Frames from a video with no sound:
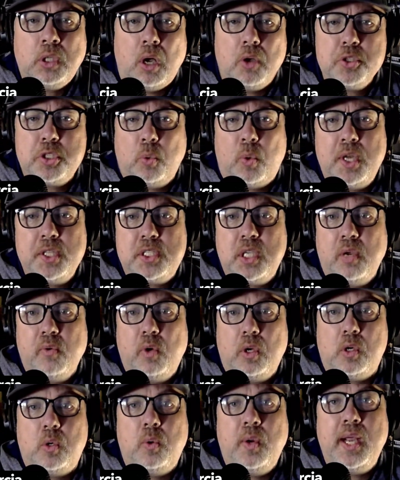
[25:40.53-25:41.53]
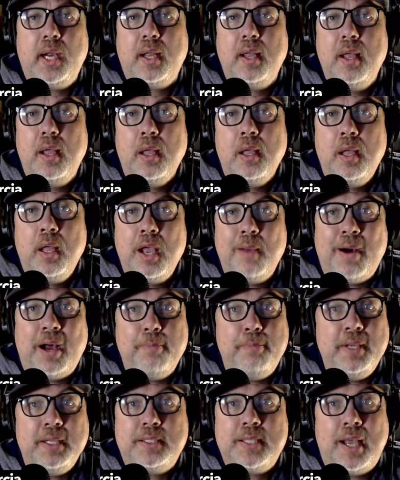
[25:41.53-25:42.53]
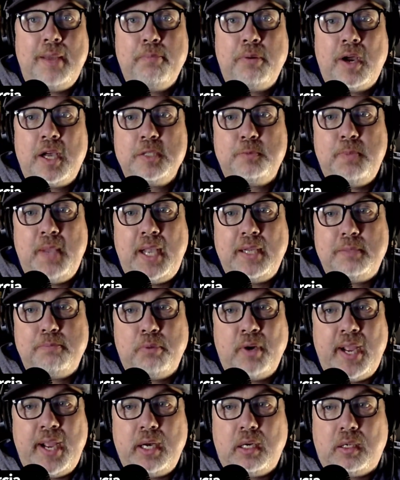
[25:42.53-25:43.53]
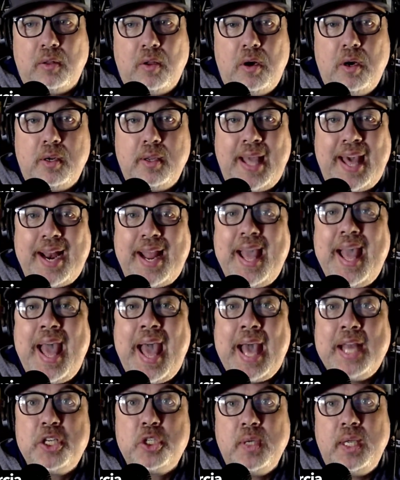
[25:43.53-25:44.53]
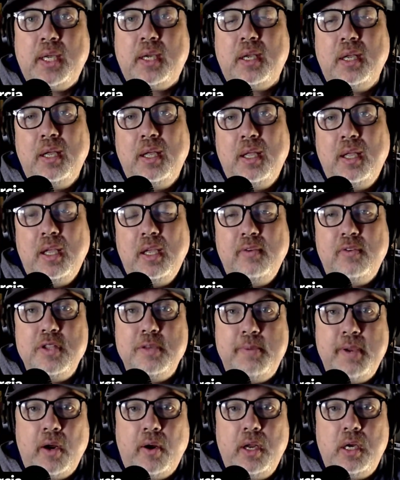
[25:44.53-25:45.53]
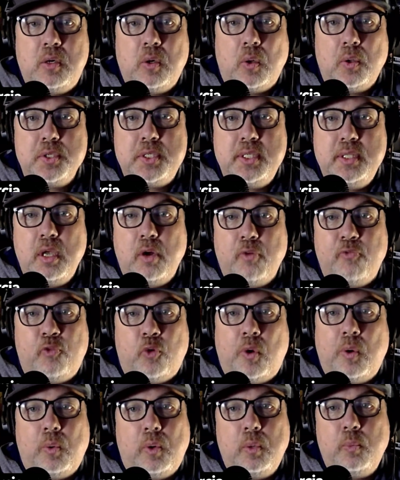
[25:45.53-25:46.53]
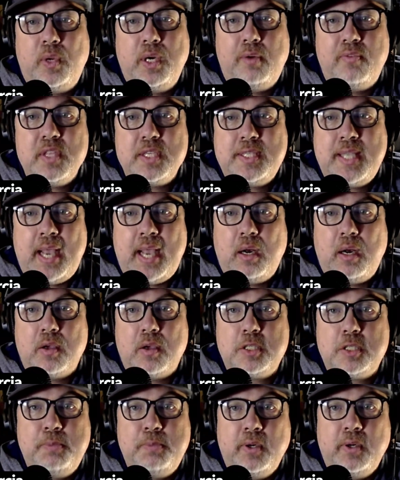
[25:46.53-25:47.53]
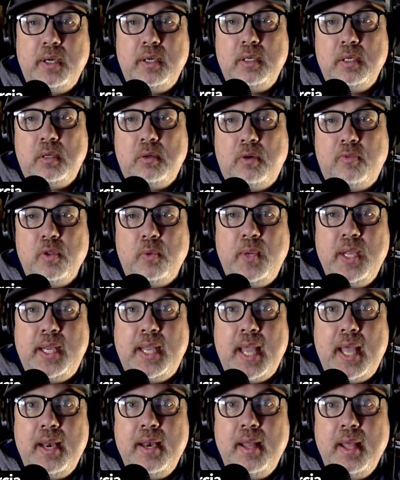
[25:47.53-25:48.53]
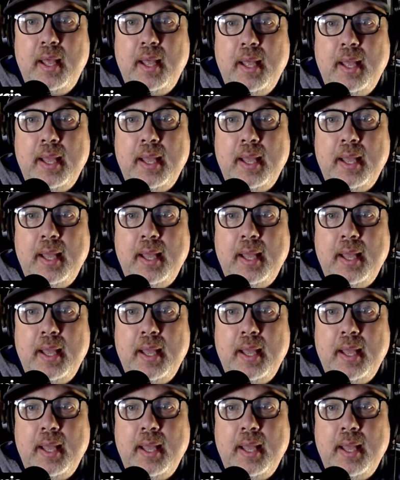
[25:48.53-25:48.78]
Also want to tell you real quick about big-time prospect Brant Clark. Had a hat trick for the Barrie Colts in their 4-1 win over the Saginaw Spirit over the weekend.